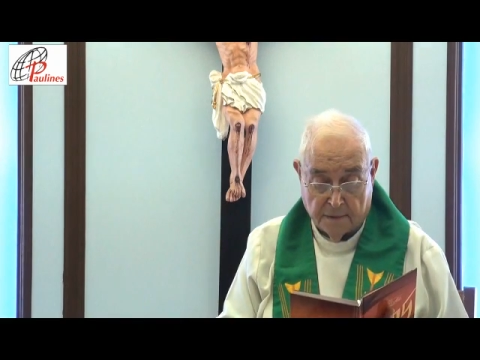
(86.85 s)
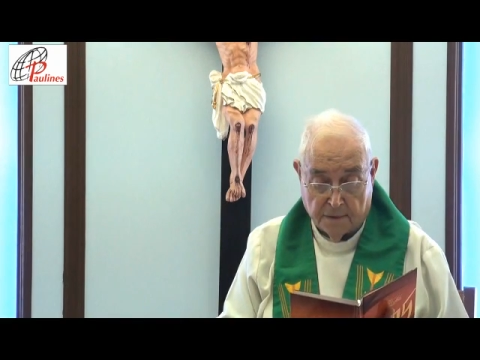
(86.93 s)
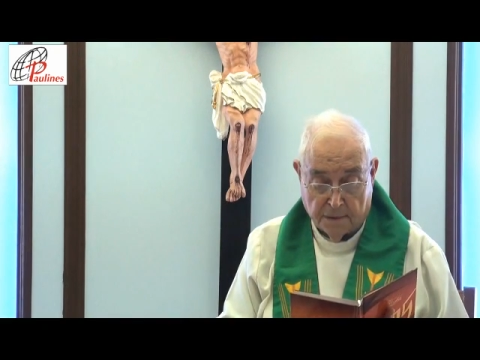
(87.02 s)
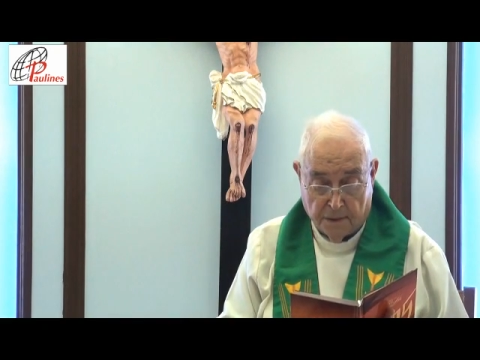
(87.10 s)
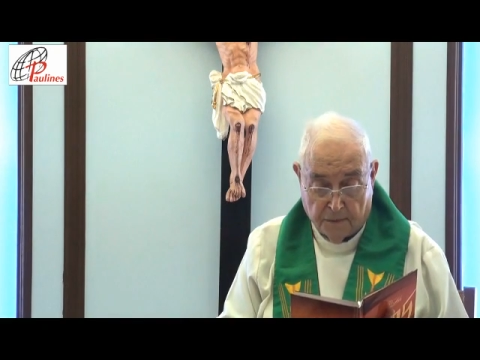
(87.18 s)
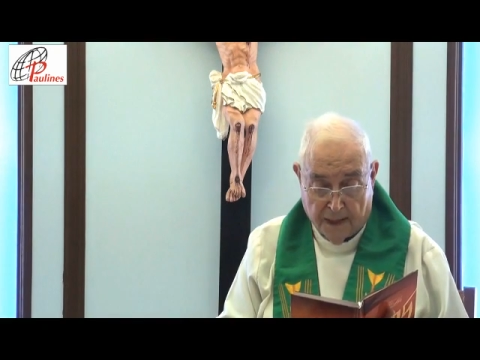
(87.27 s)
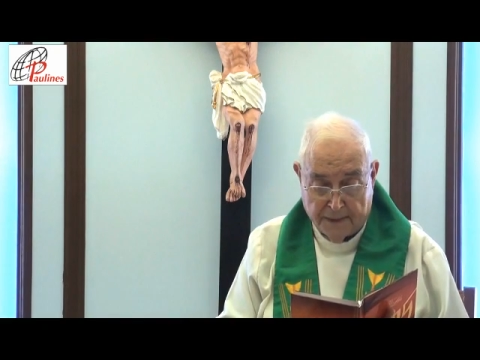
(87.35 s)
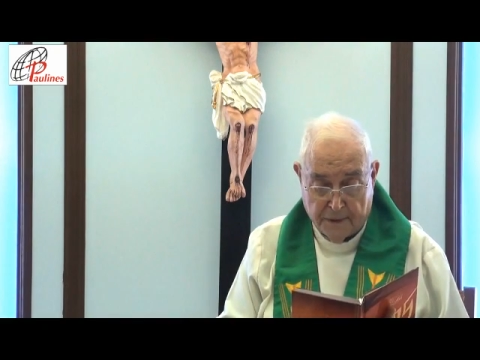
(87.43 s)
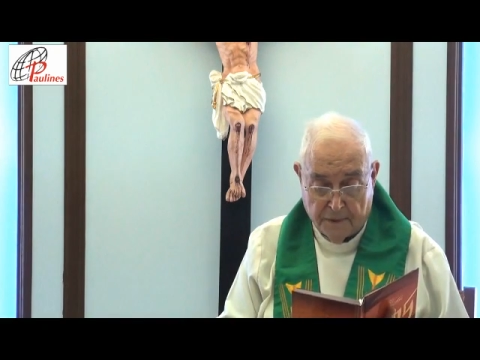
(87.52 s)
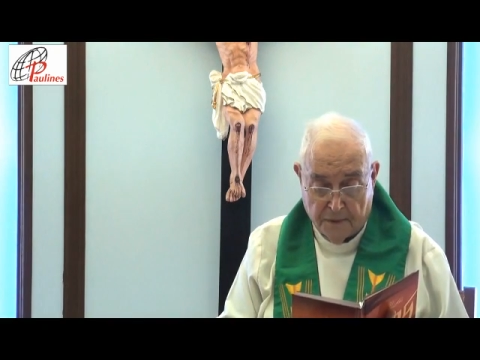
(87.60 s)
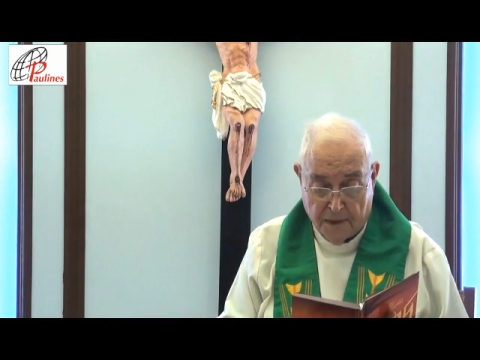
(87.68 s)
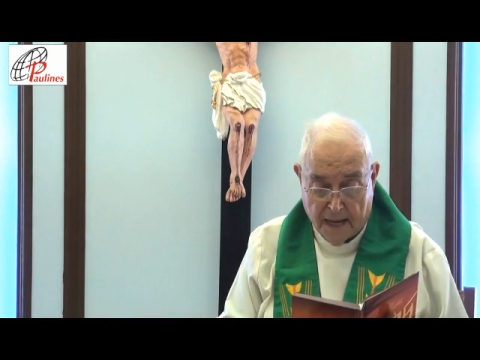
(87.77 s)
To the
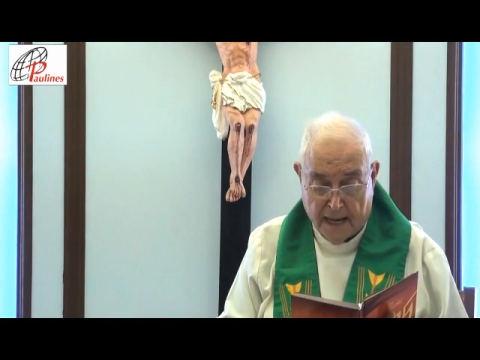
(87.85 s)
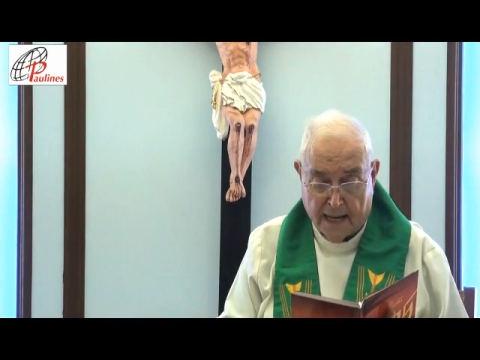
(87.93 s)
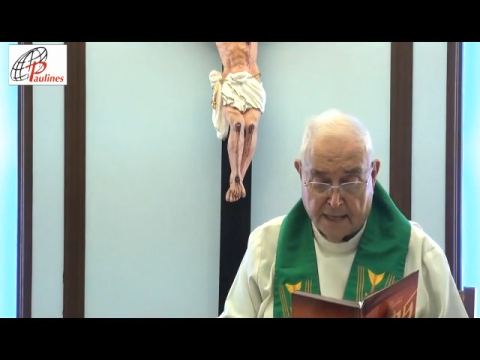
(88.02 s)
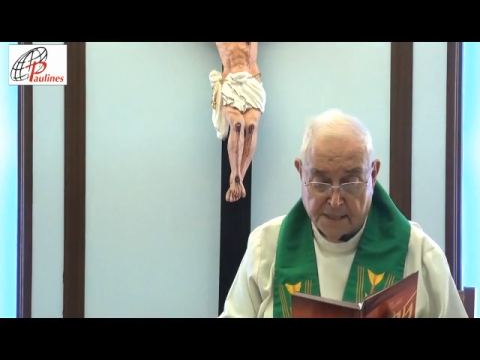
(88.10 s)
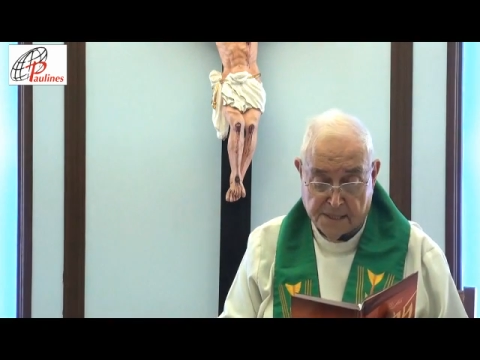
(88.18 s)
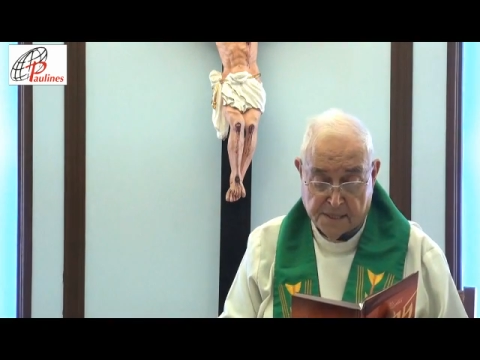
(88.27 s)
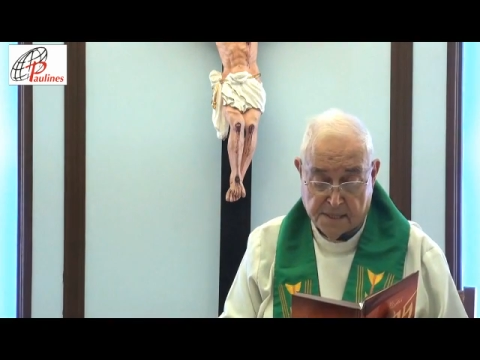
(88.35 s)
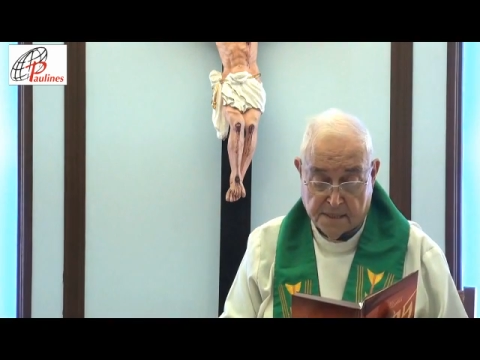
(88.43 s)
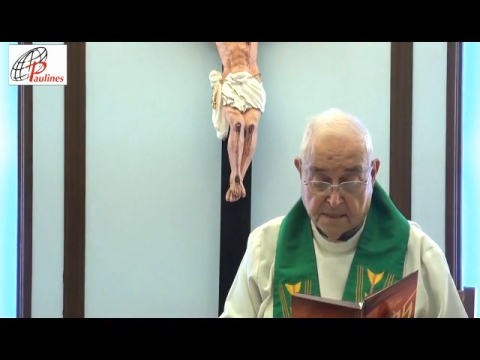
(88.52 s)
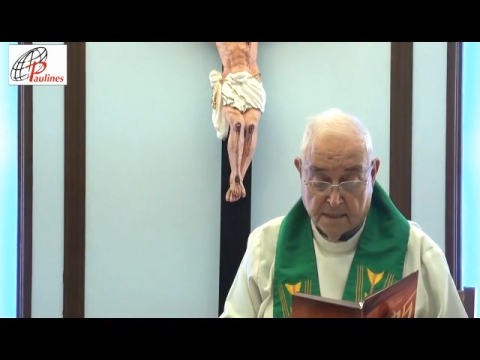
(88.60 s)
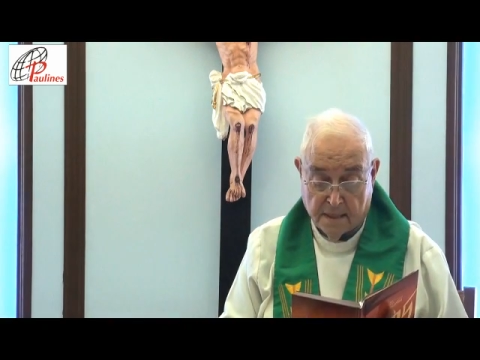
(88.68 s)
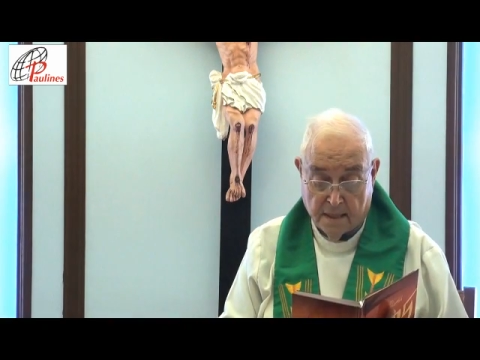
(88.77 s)
one who has,
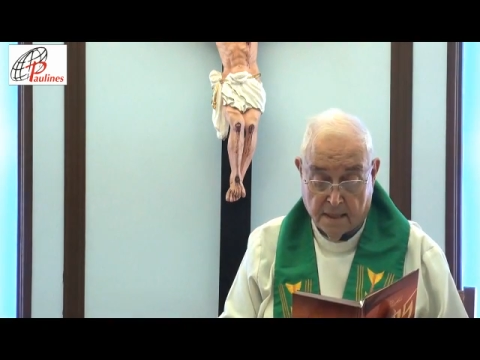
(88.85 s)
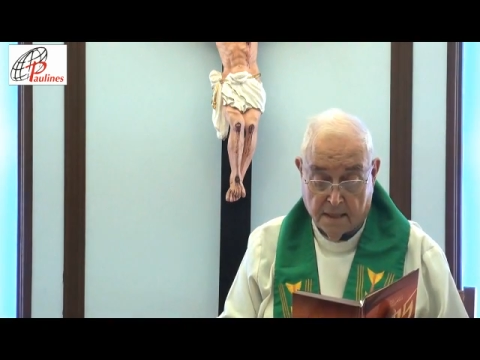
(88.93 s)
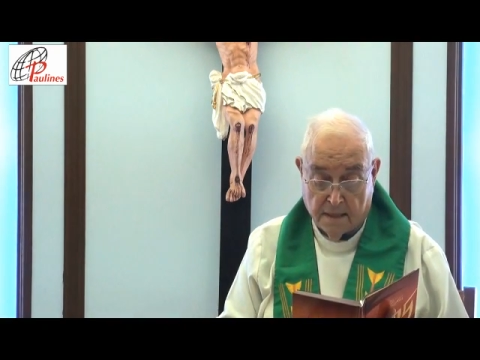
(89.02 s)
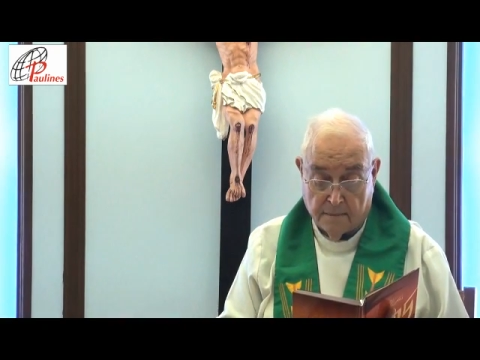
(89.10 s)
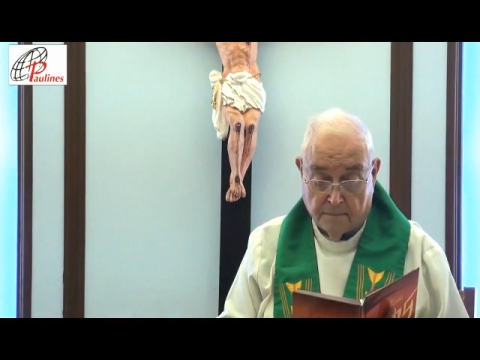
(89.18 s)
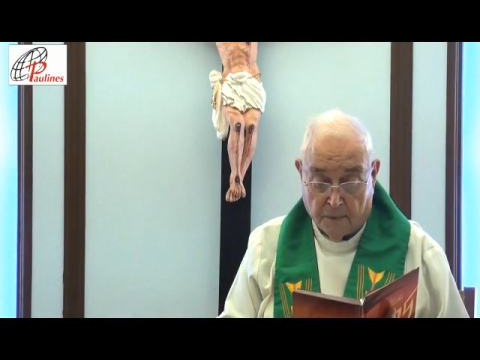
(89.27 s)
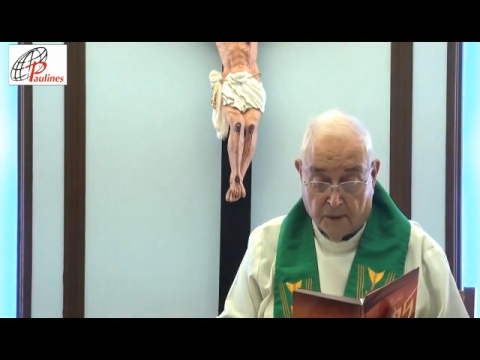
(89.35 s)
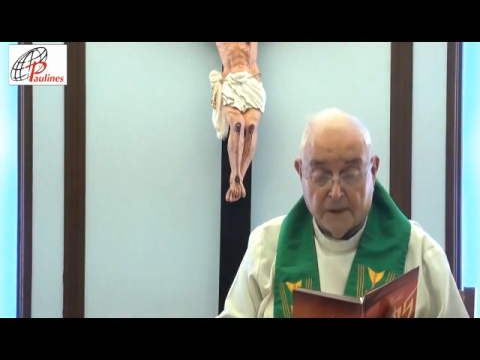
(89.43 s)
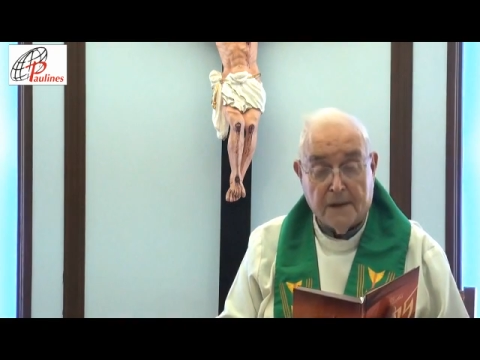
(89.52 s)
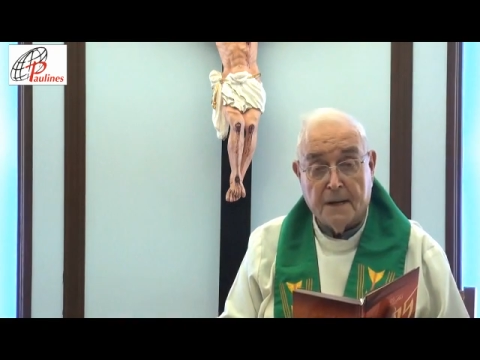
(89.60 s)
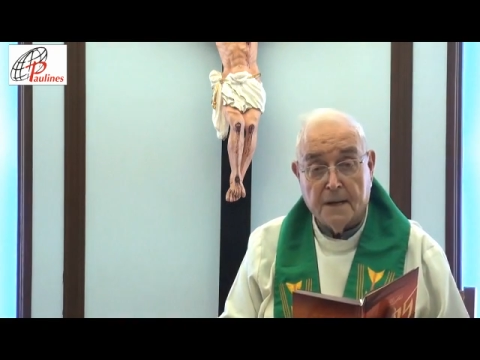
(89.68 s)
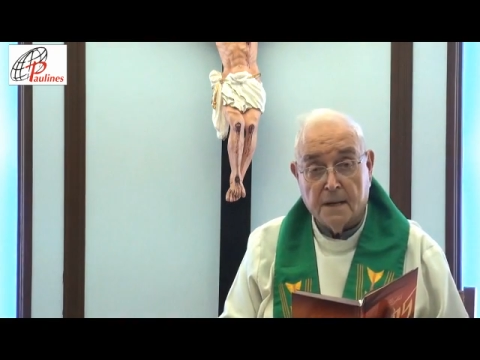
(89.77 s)

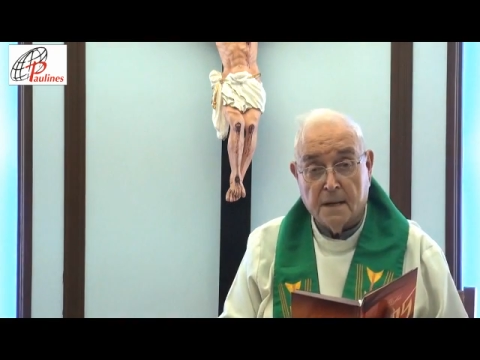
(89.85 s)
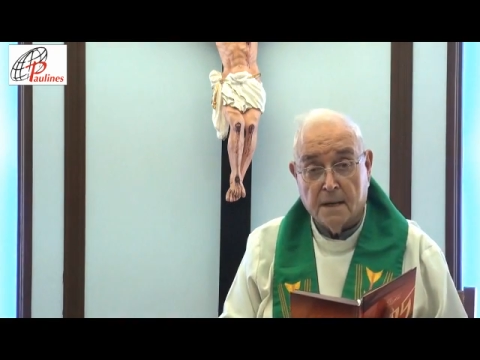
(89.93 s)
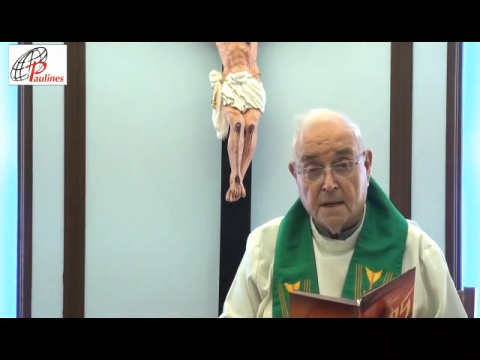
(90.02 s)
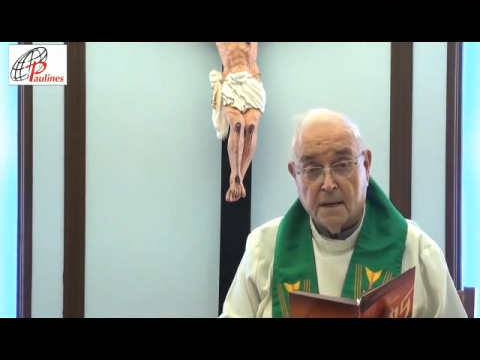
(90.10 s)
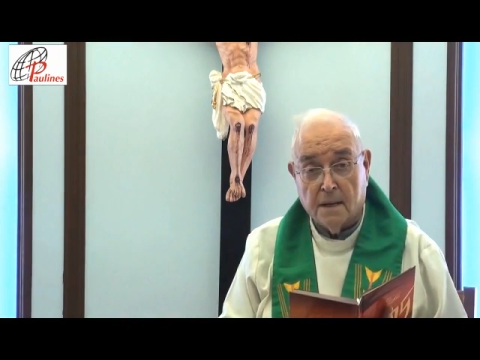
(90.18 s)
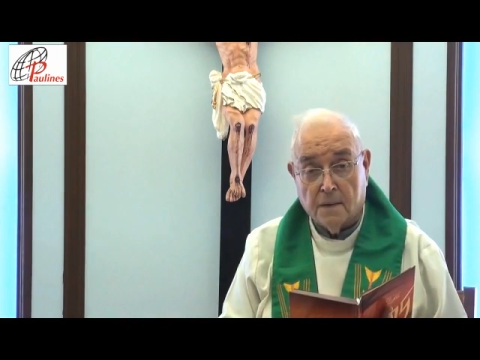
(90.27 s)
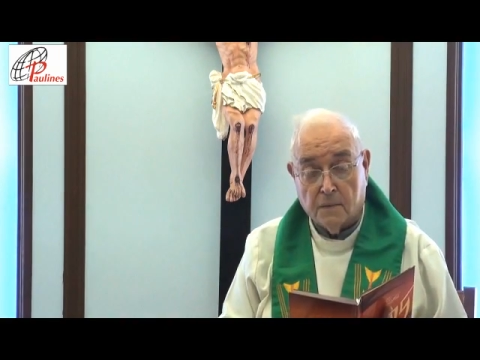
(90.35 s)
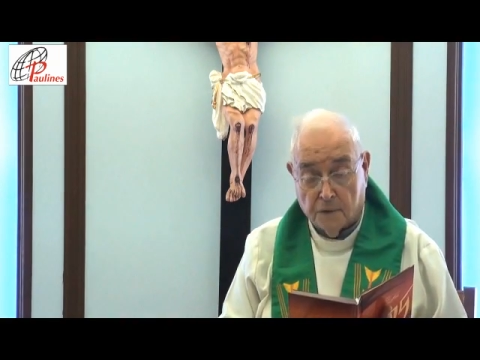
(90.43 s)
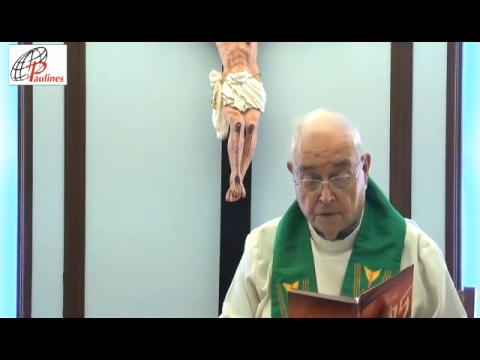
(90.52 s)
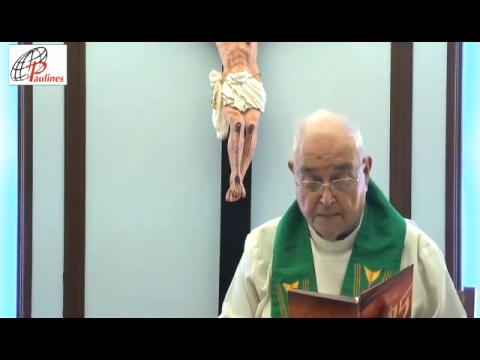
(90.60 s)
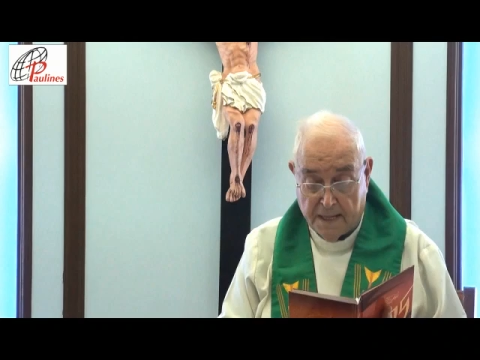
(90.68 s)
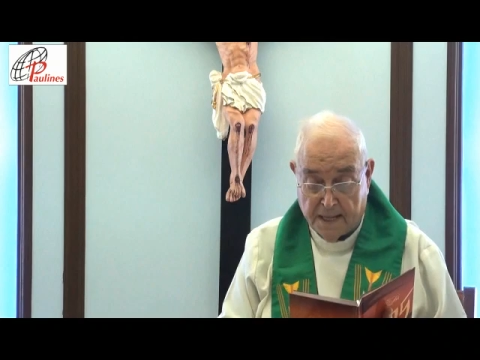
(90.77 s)
more
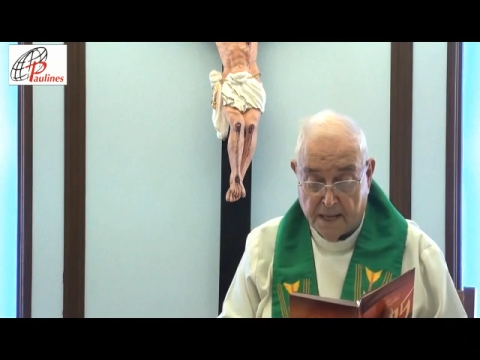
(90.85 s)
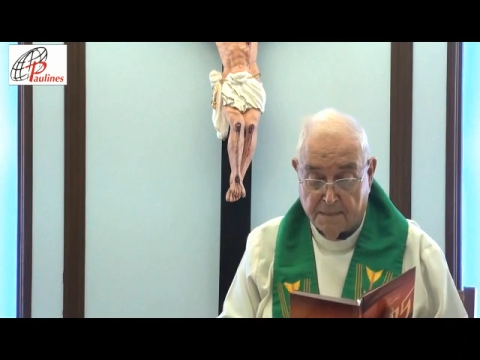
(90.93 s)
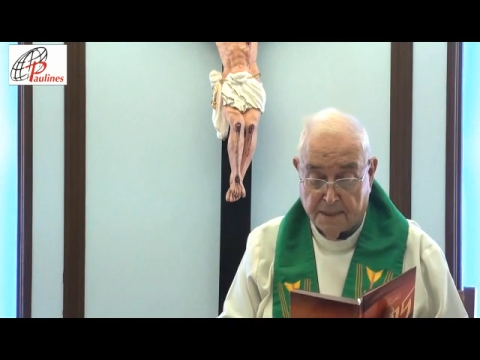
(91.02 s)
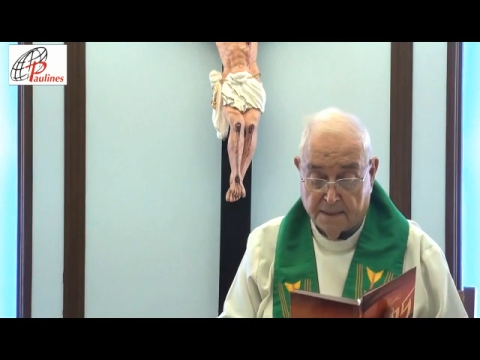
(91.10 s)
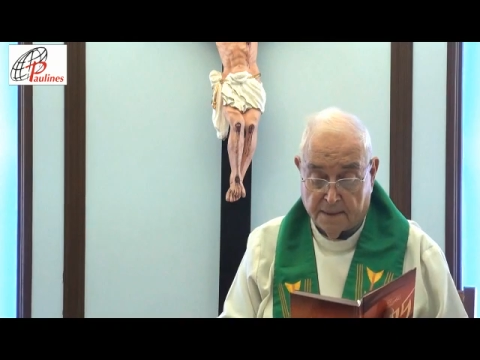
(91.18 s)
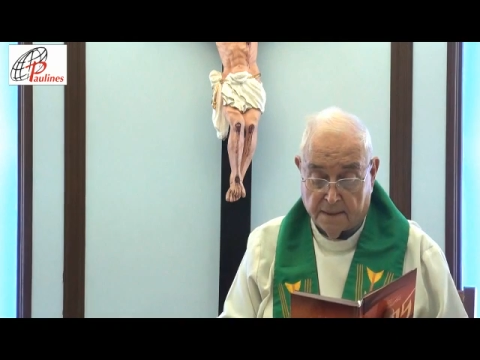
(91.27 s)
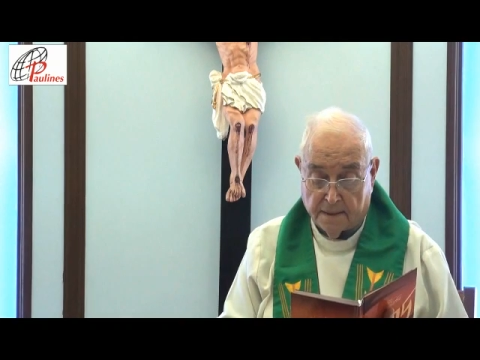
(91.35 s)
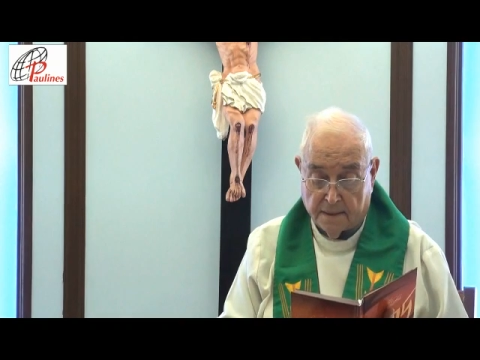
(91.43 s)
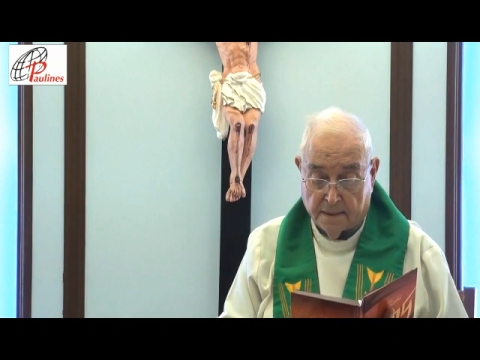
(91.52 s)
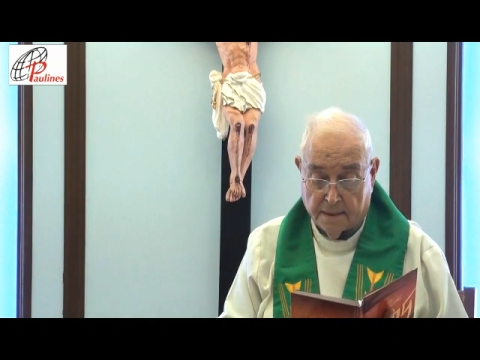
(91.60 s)
will be given.